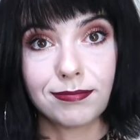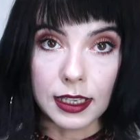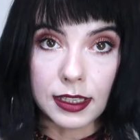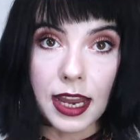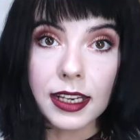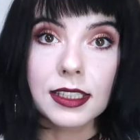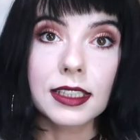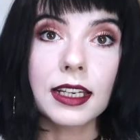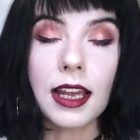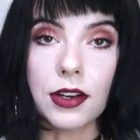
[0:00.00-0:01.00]
The next
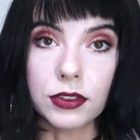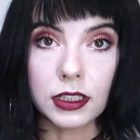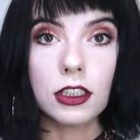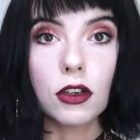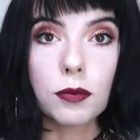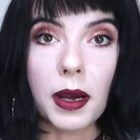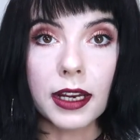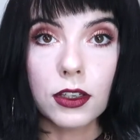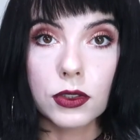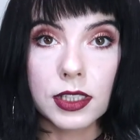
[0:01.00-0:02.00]
thing I really love
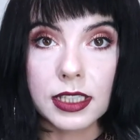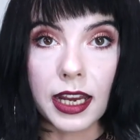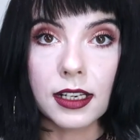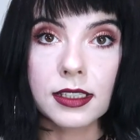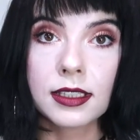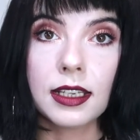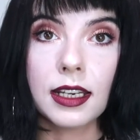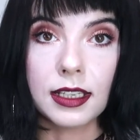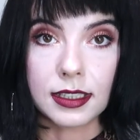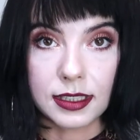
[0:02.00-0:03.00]
buying on sales
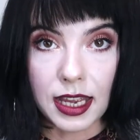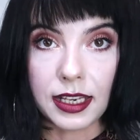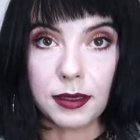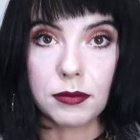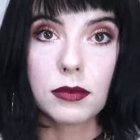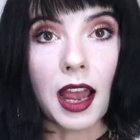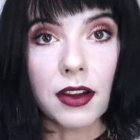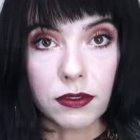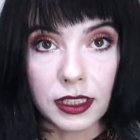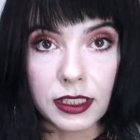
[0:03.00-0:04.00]
is denim. I
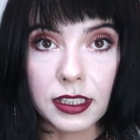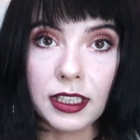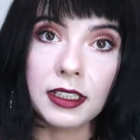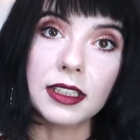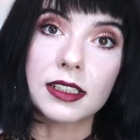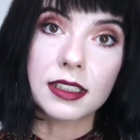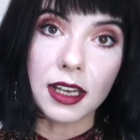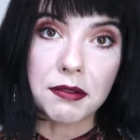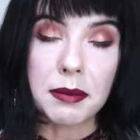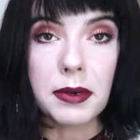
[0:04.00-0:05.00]
really think that
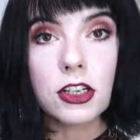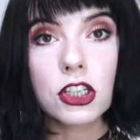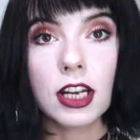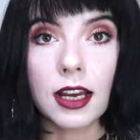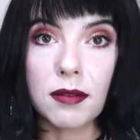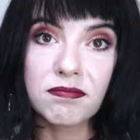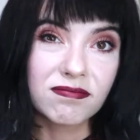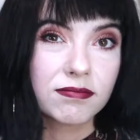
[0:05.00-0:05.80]
Zara Bershka